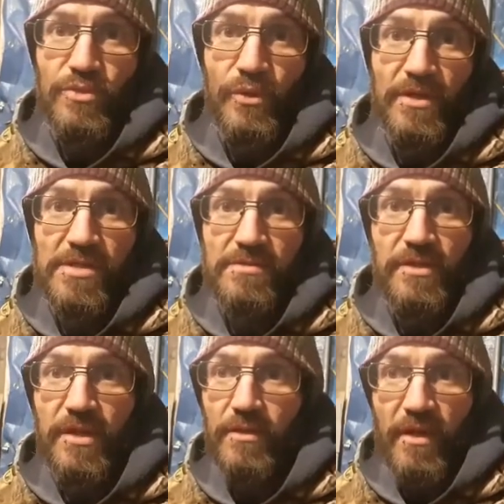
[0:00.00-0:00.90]
choice,
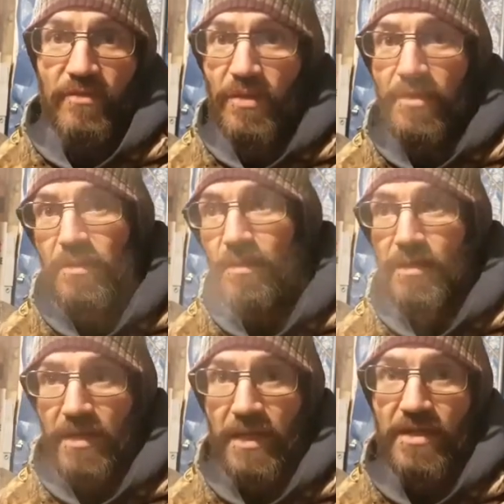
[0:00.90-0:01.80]
either
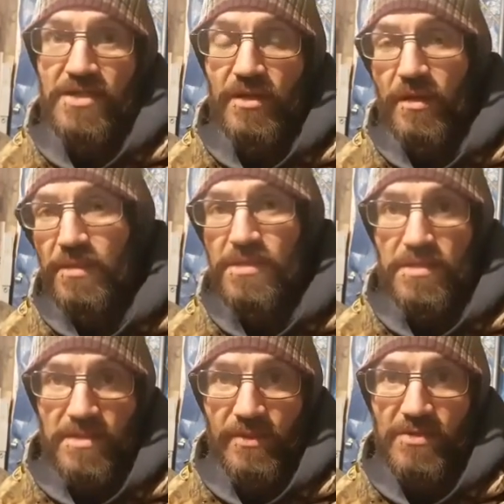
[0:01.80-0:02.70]
inside,
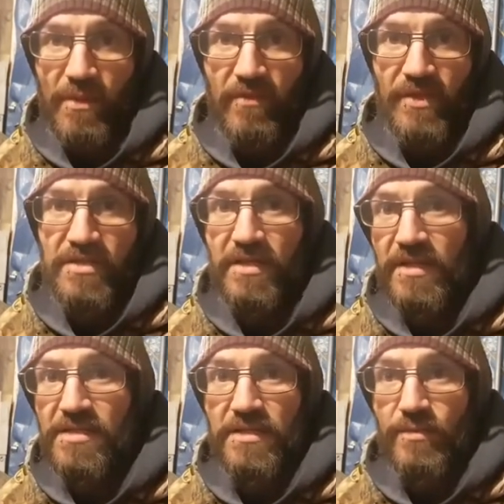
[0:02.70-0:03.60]
somewhere that's well
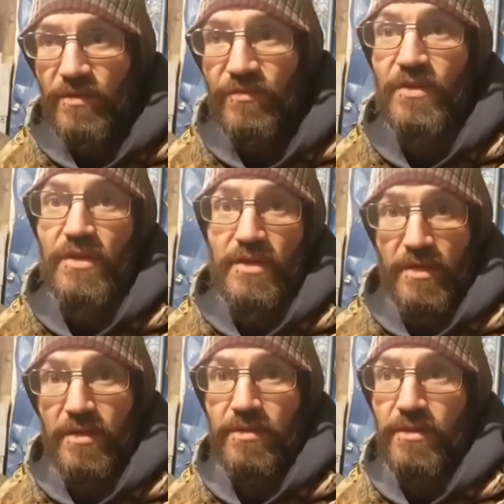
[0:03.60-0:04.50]
ventilated with
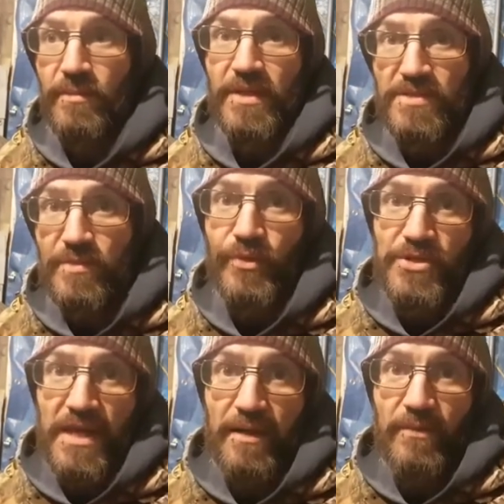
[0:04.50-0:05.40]
the means to
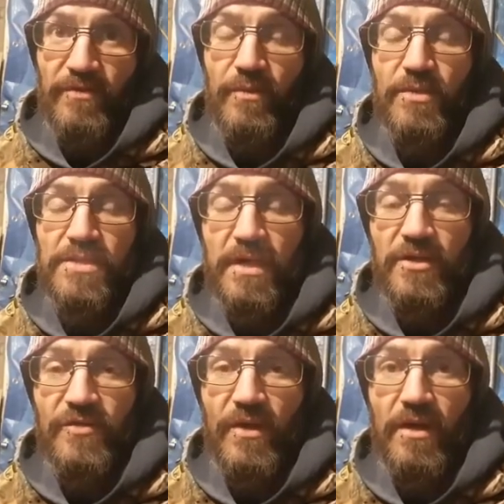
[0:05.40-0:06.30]
put it out if it was to
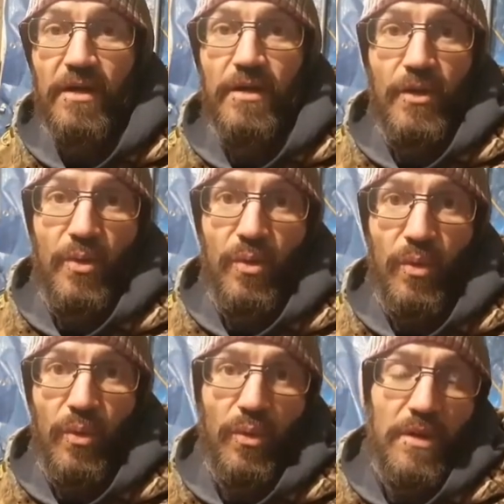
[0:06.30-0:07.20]
catch fire,
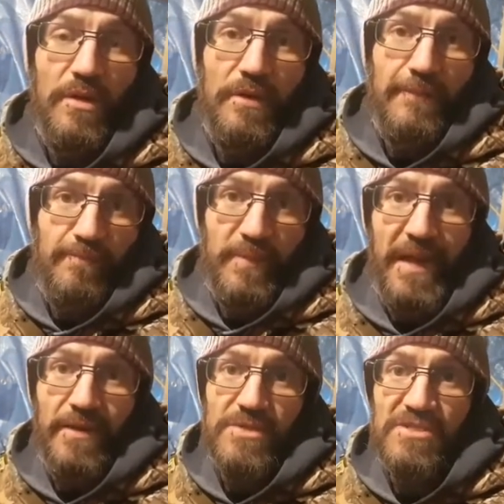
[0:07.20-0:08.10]
or
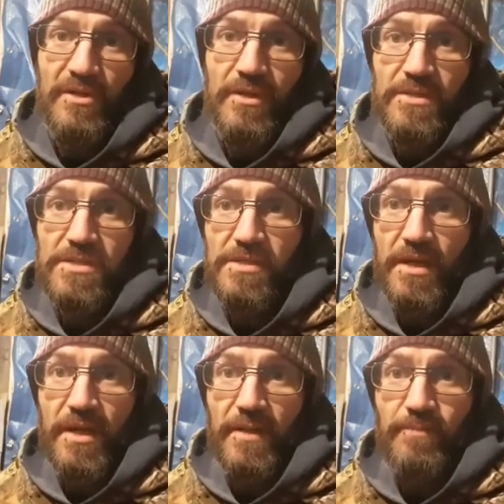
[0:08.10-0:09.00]
outside,
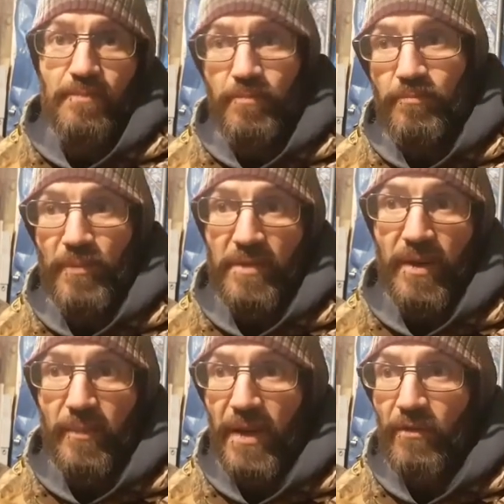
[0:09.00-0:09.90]

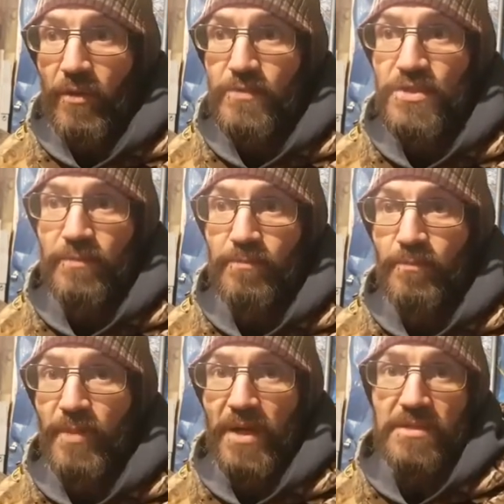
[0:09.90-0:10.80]
maybe a better option,
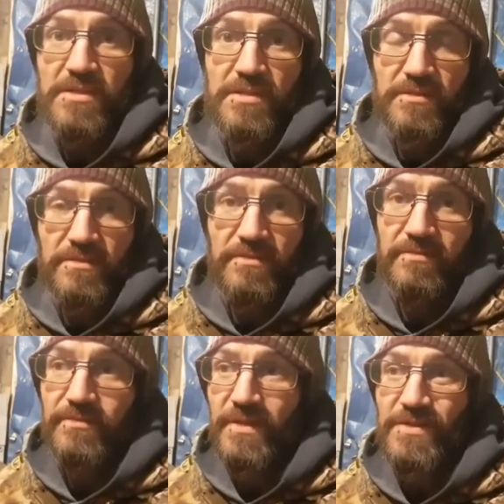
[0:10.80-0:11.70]
but
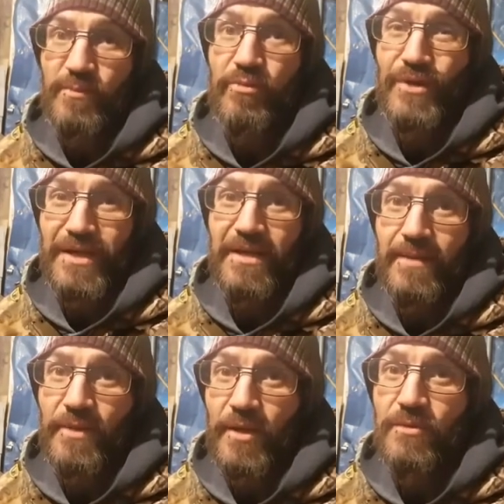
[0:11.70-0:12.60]
it's pretty
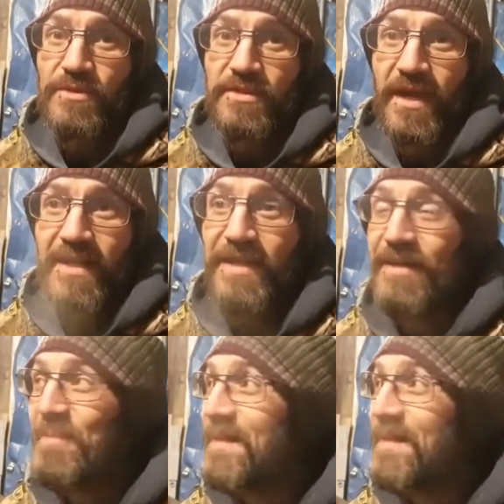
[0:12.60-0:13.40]
damn cold today. I